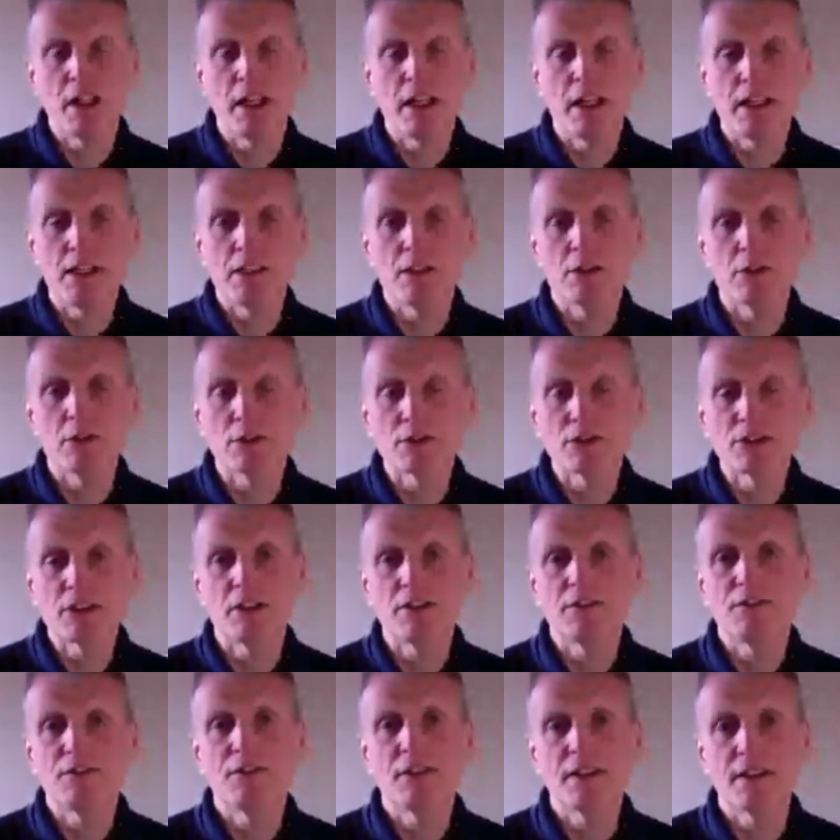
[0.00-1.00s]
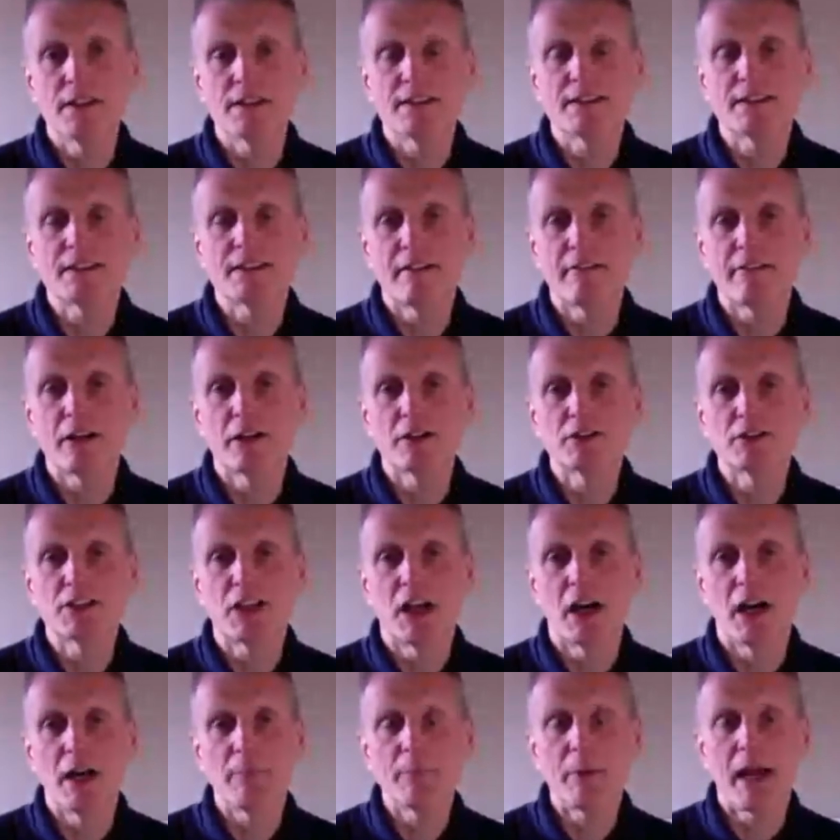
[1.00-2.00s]
he also fit the
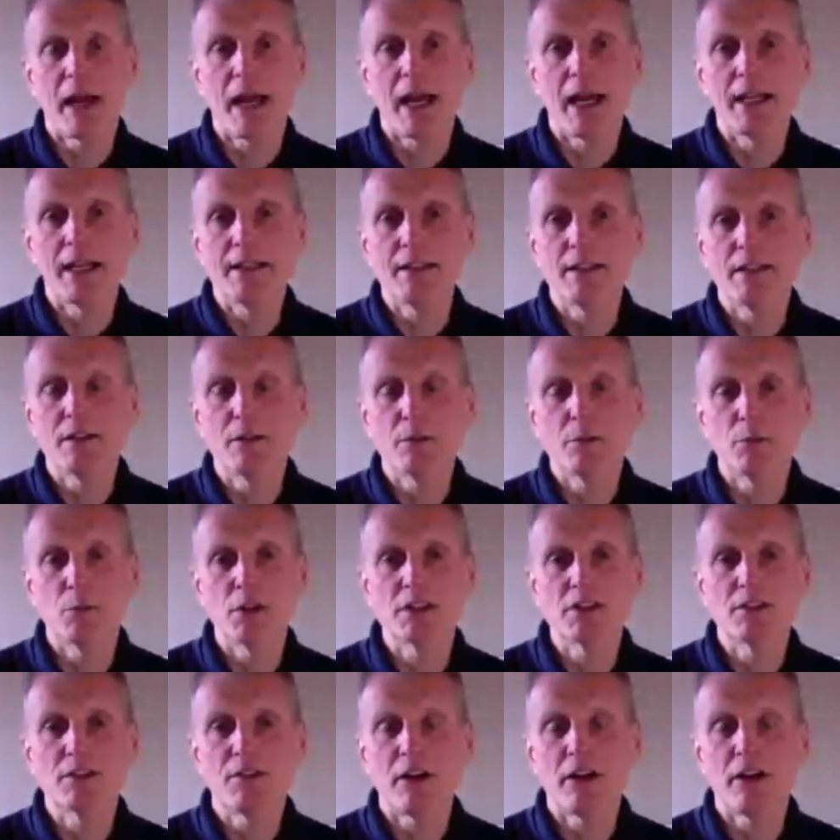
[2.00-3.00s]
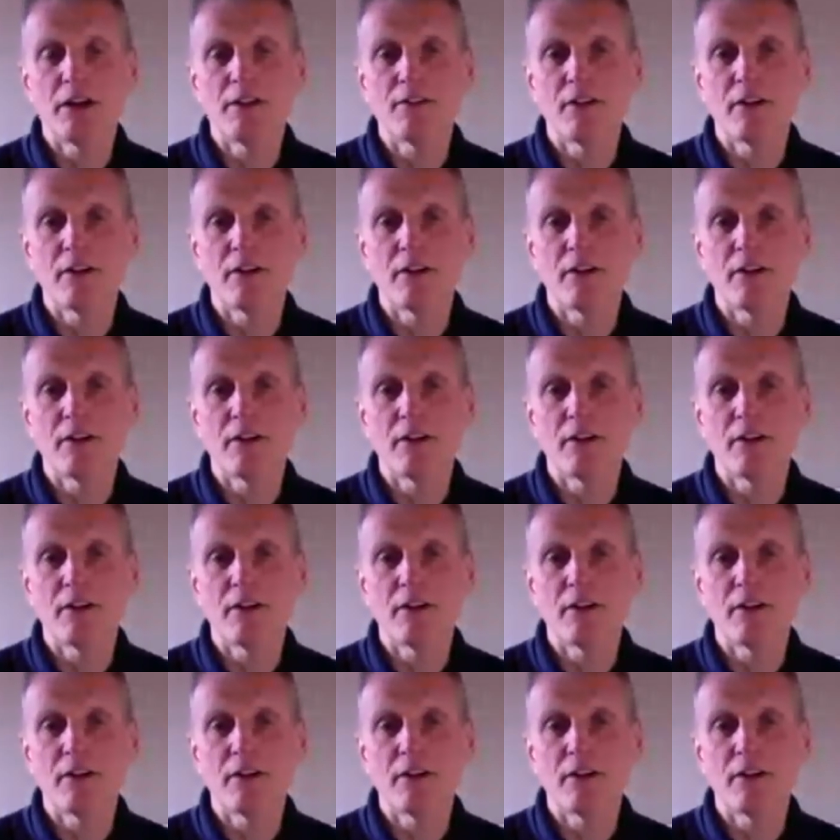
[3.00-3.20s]
stereotype and was a very,